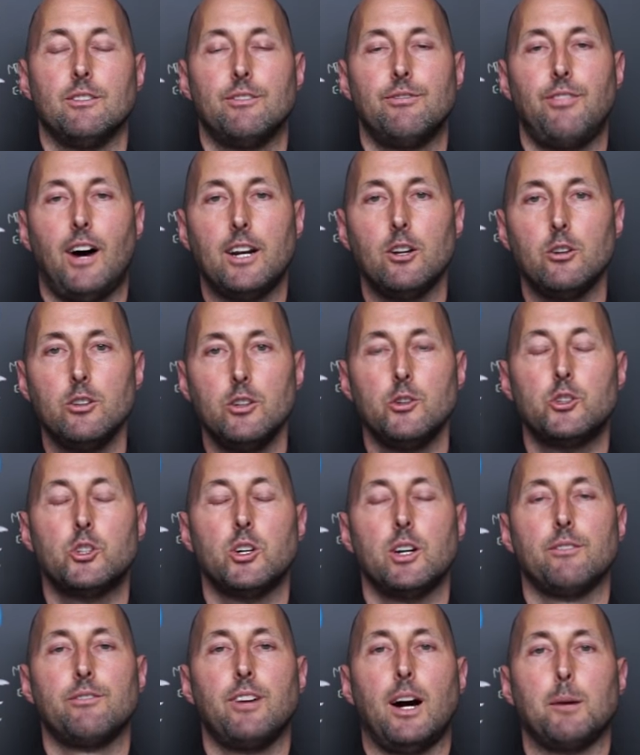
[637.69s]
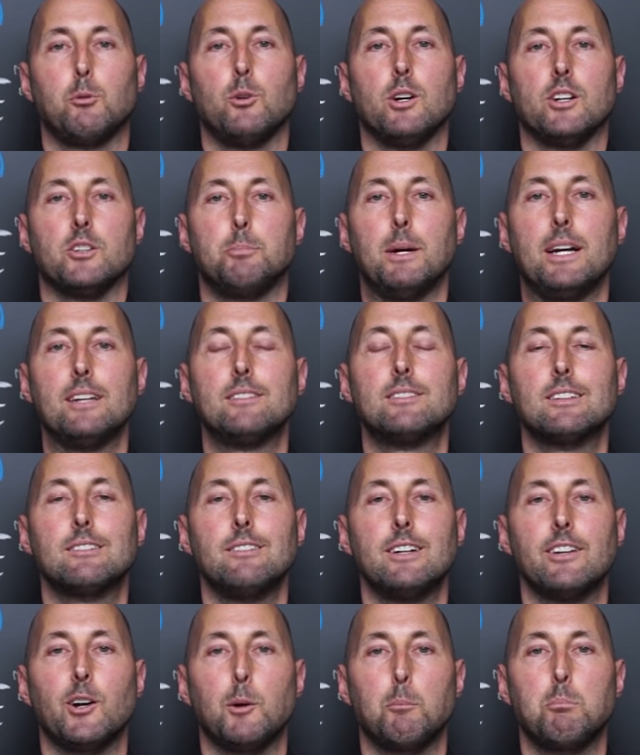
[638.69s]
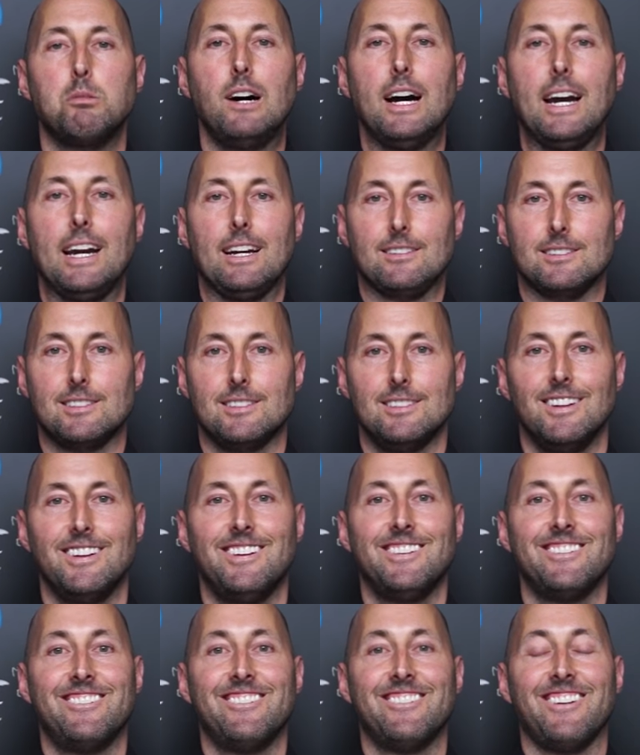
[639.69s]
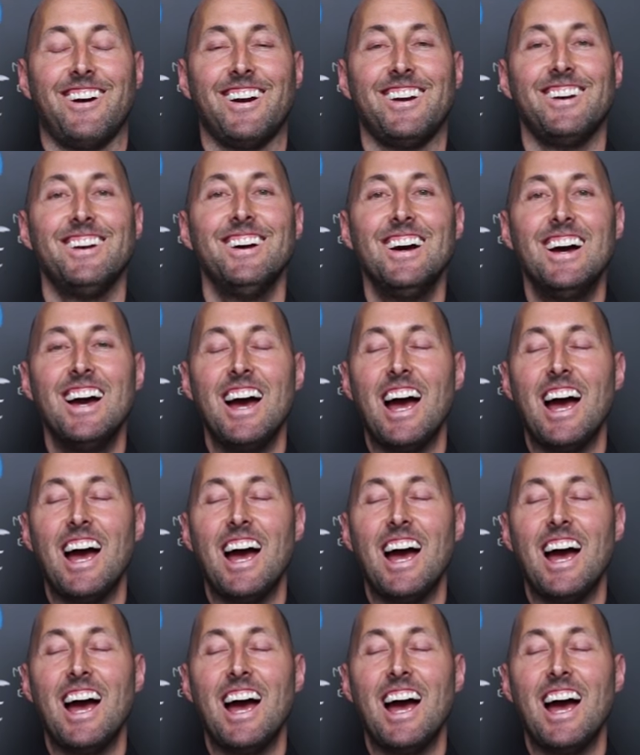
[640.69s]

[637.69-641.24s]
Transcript: Phytonutrient and fiber-rich. Basically, they're plants, right?